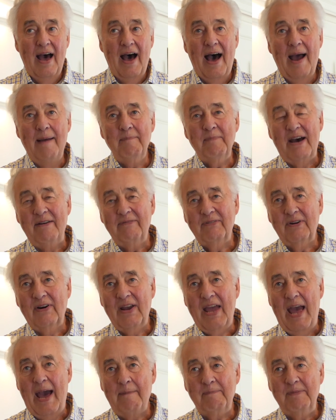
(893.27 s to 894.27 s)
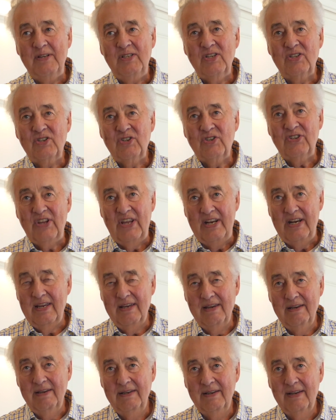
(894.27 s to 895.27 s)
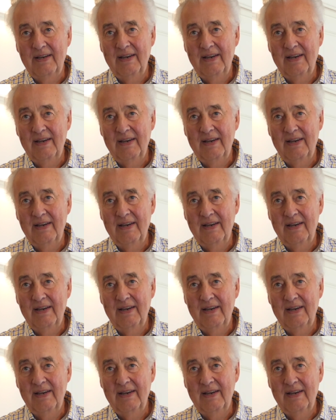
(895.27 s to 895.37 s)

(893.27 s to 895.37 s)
I'm not very happy just sitting.